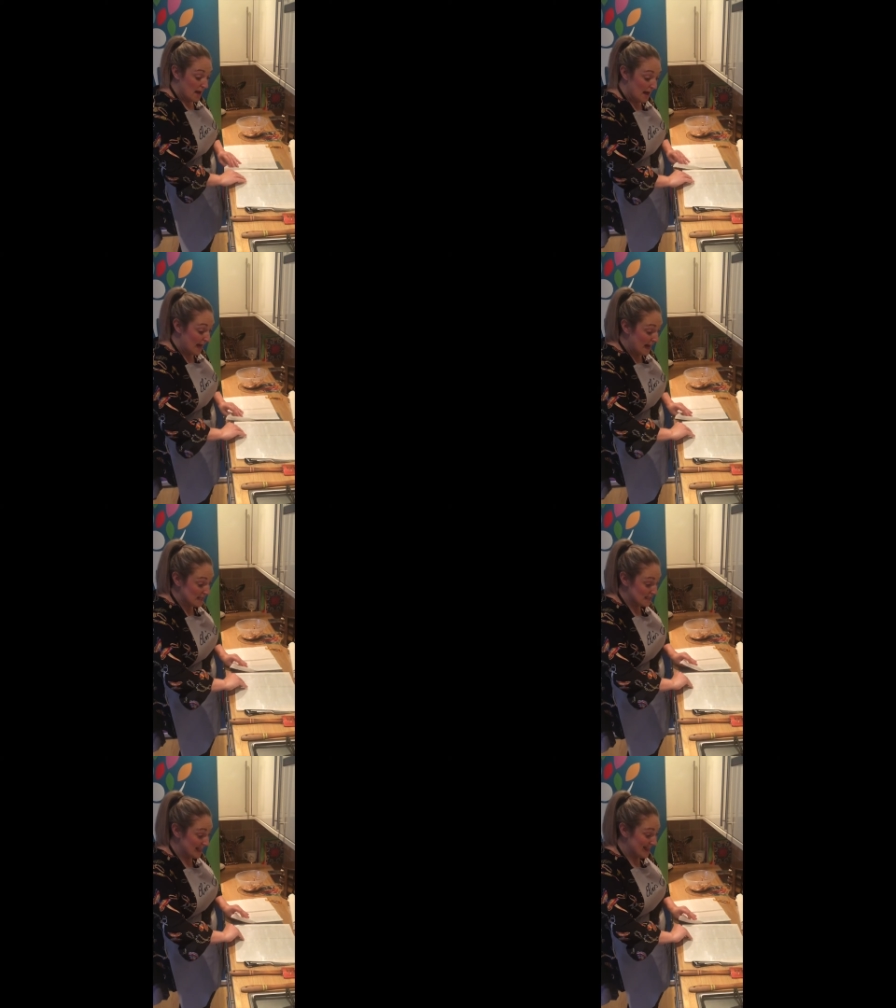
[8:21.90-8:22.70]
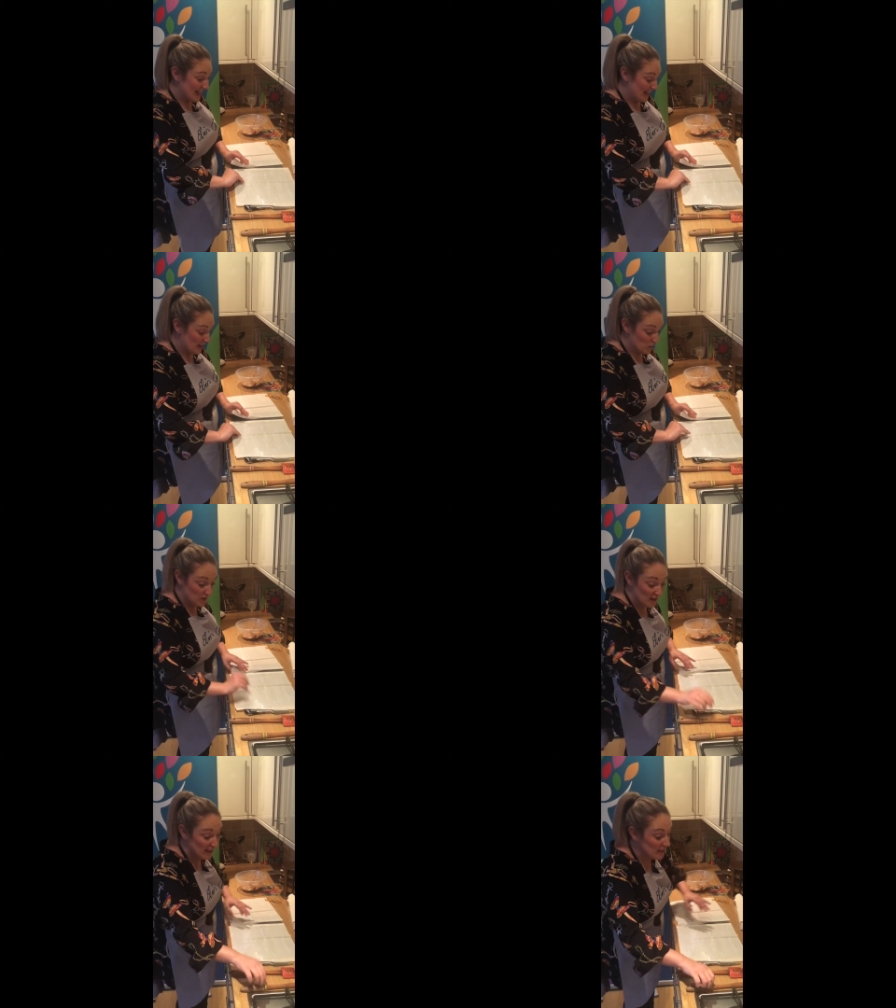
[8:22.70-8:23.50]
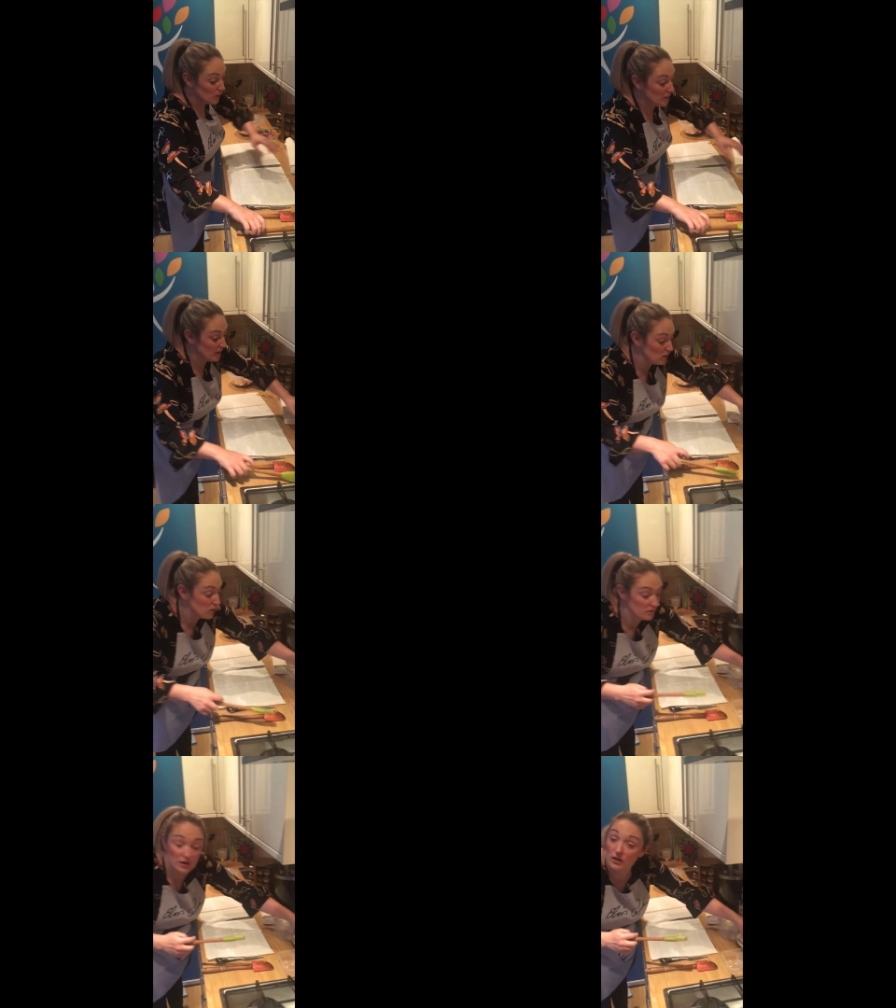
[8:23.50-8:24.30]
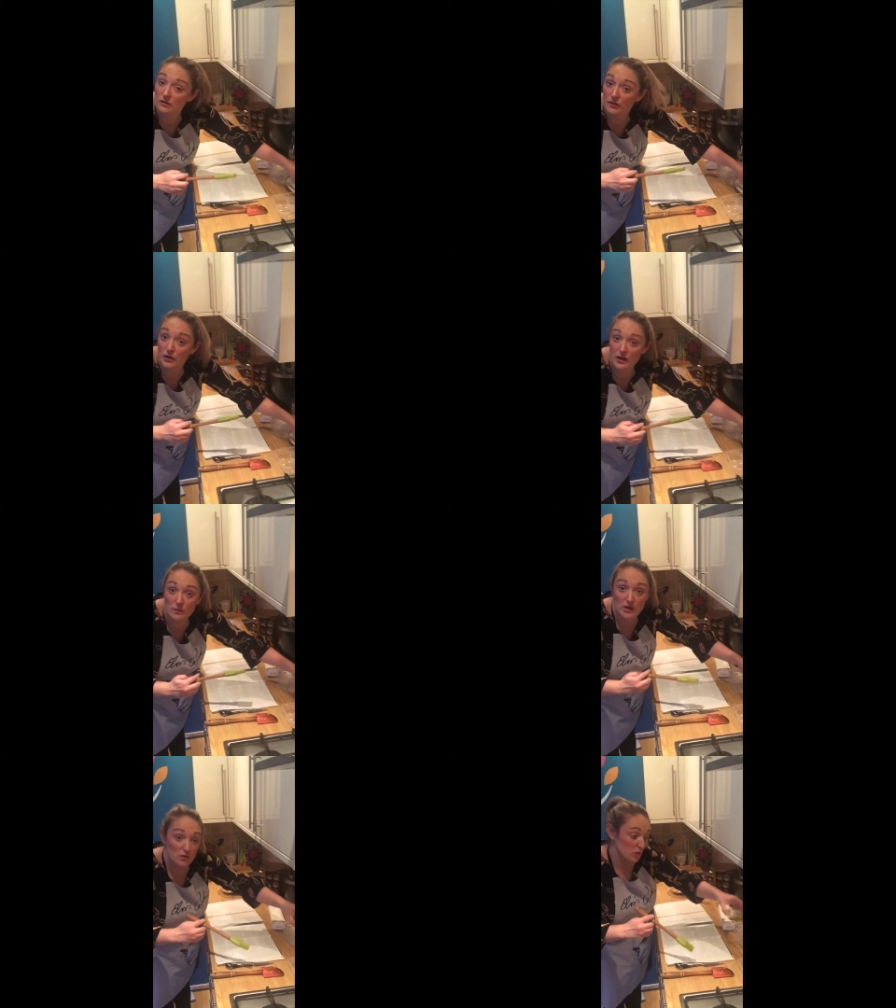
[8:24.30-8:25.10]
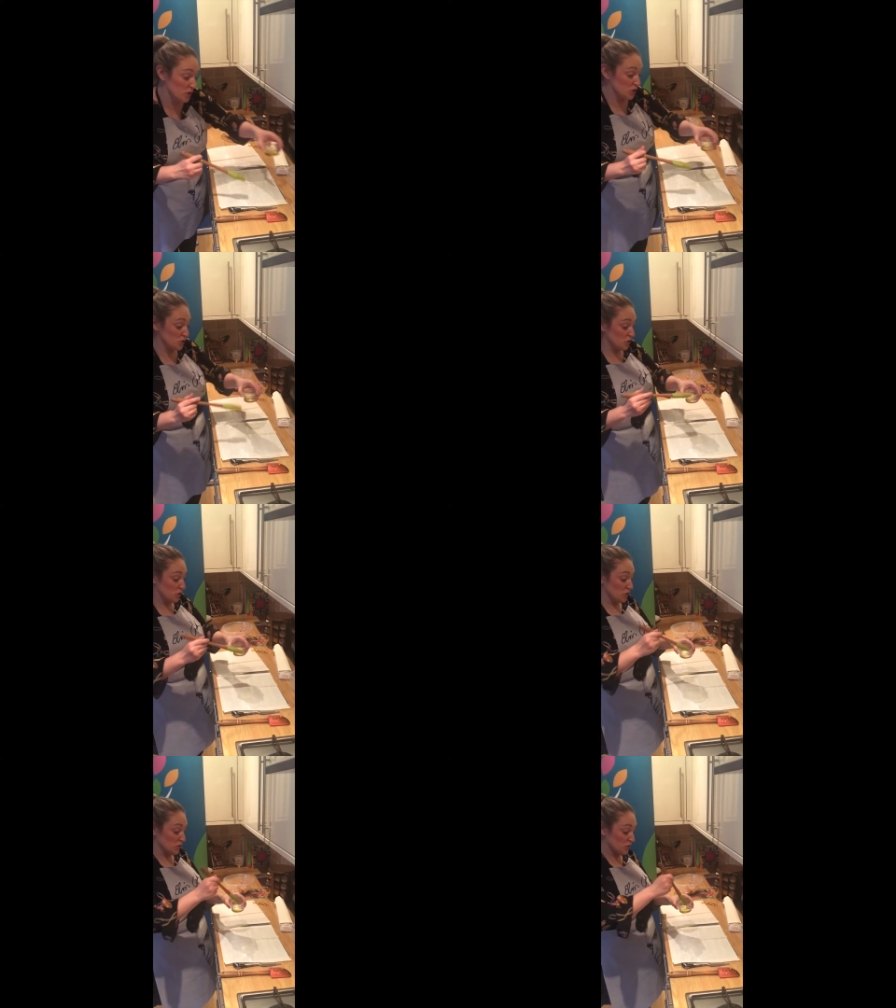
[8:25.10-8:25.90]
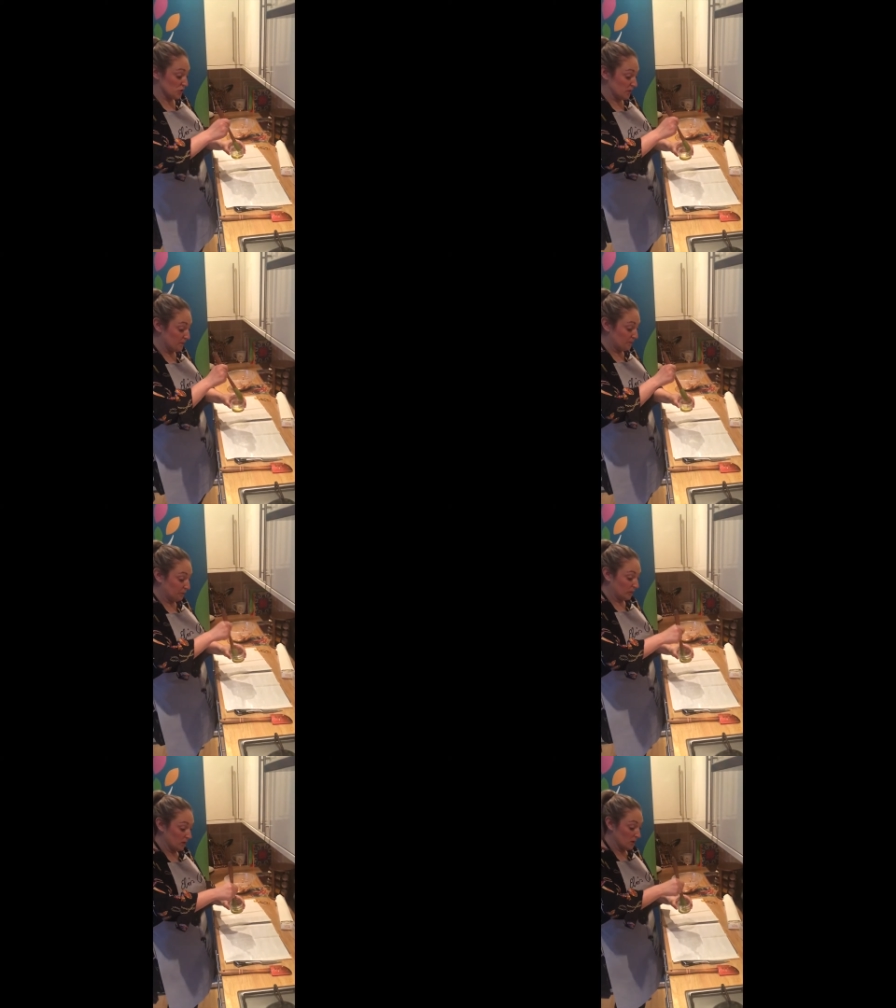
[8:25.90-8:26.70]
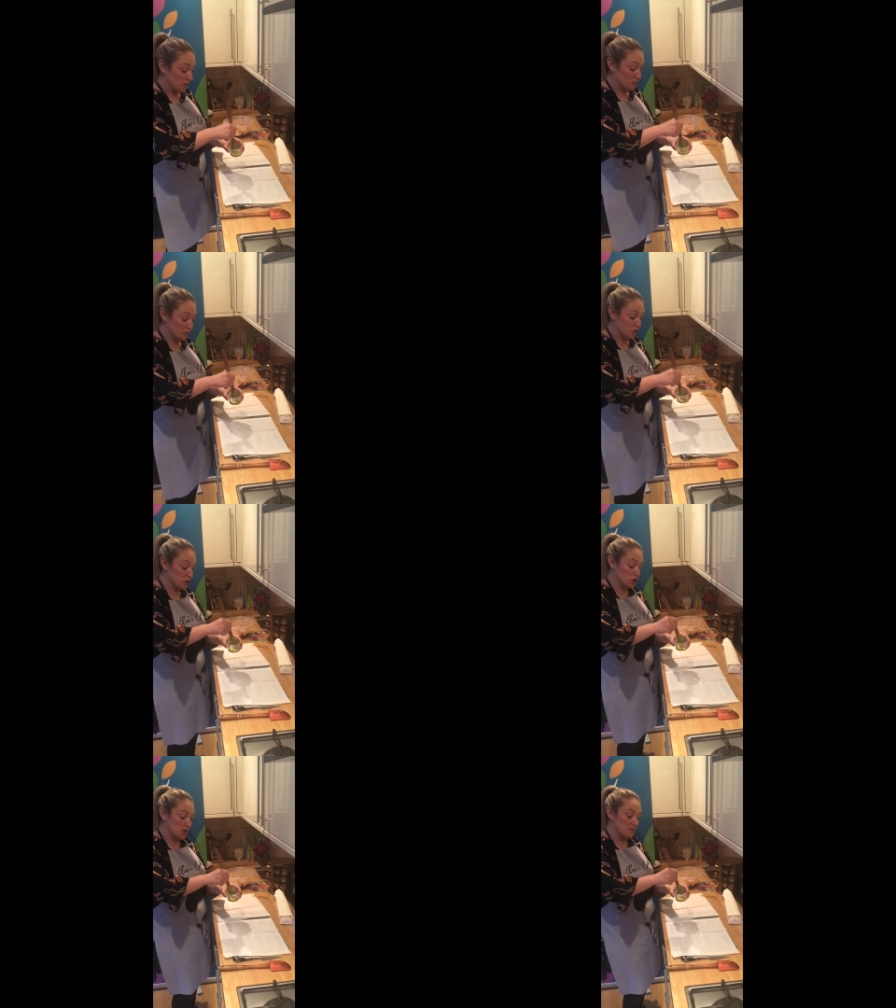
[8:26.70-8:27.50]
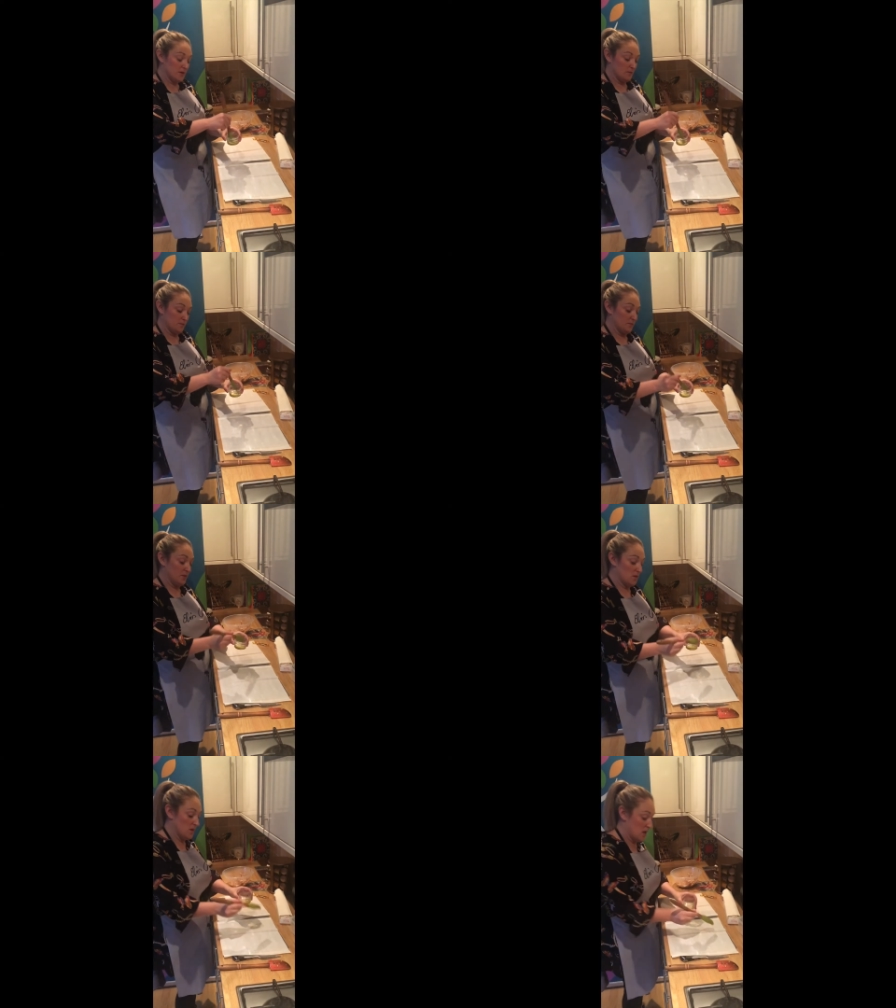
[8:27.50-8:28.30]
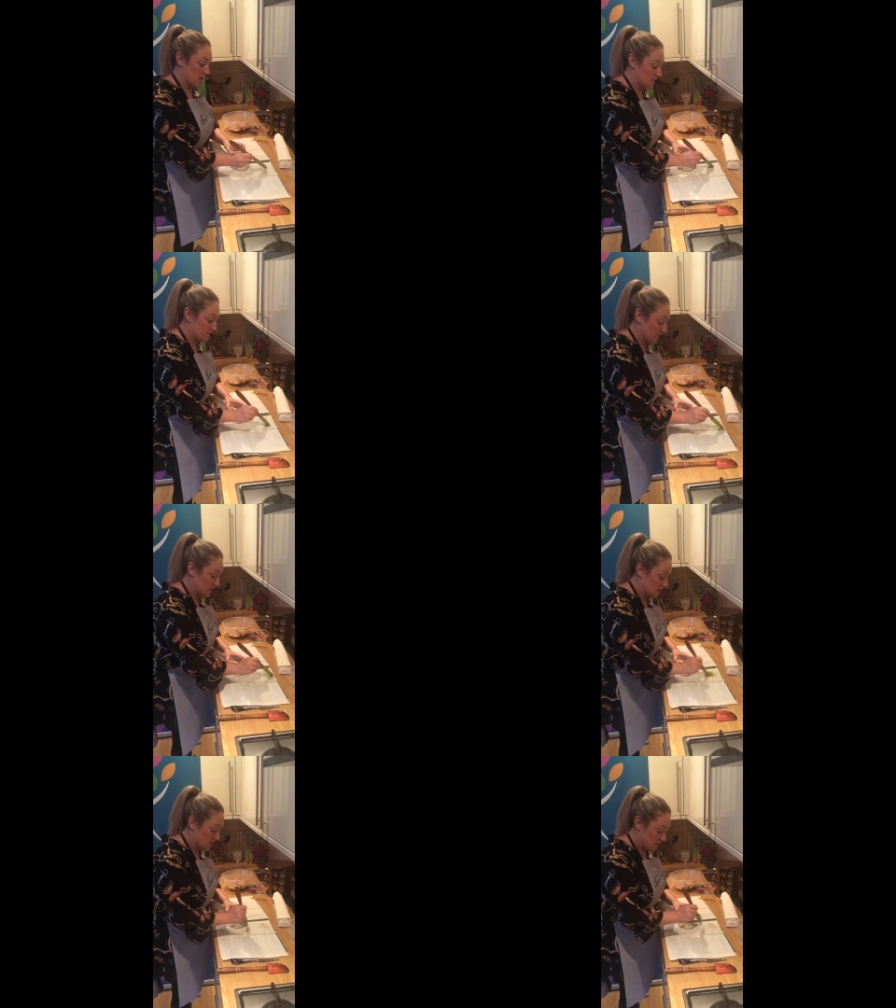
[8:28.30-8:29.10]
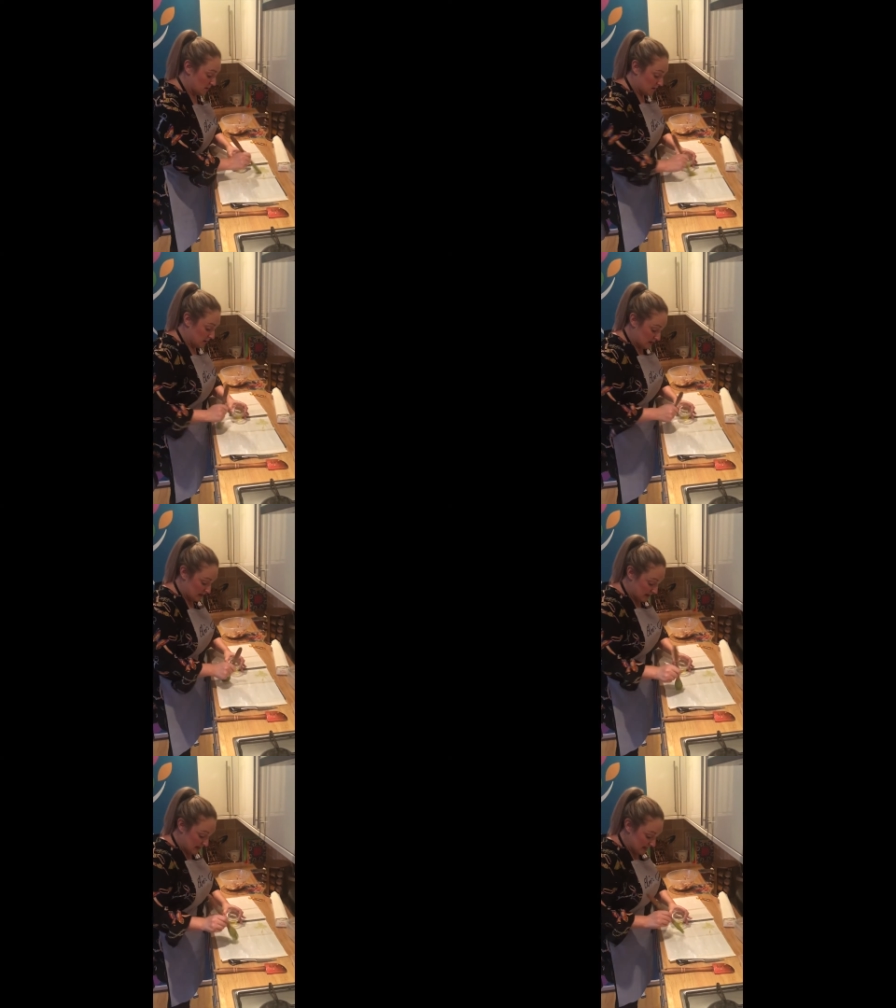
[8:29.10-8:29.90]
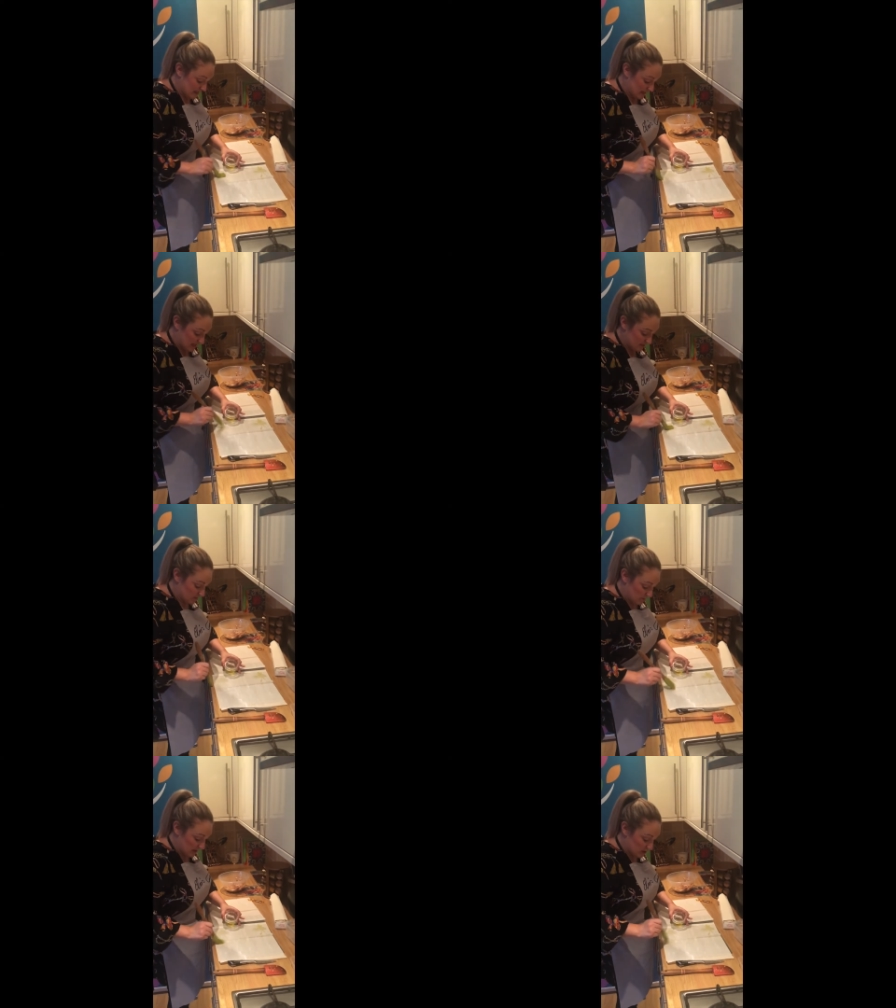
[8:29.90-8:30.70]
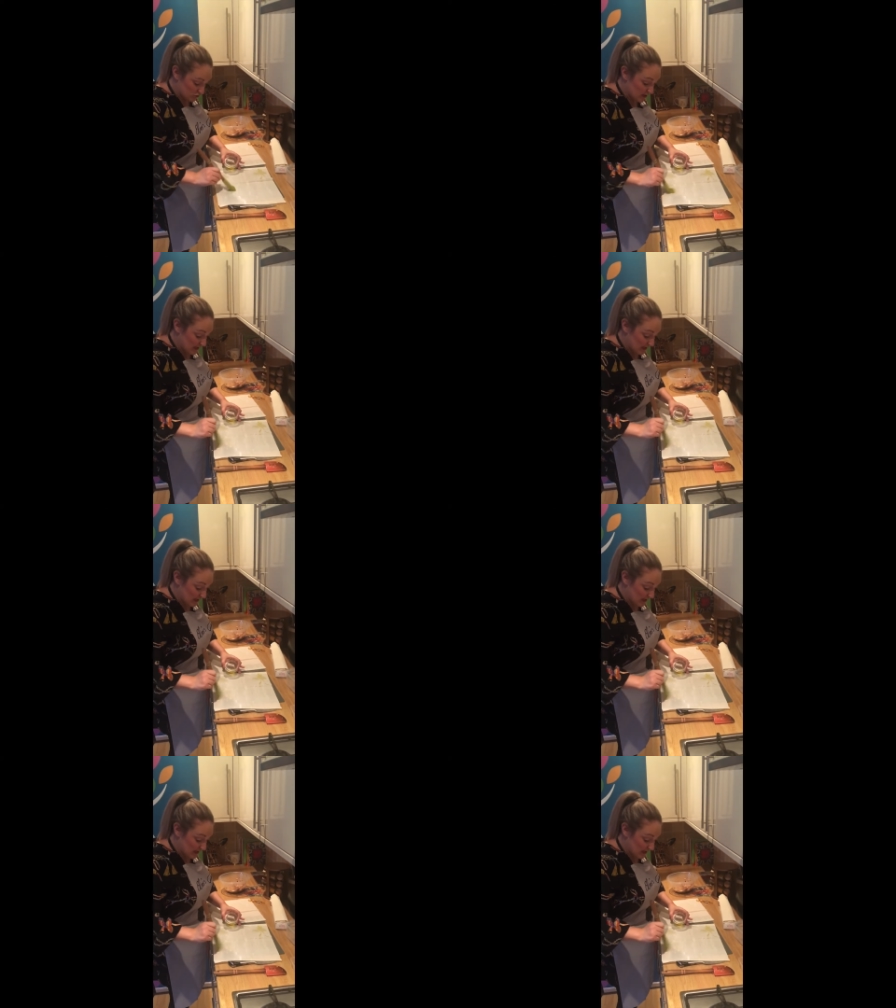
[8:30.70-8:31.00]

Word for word: And then with a little bit of olive oil, we are going to just dust, brush even, the inside of the pastry.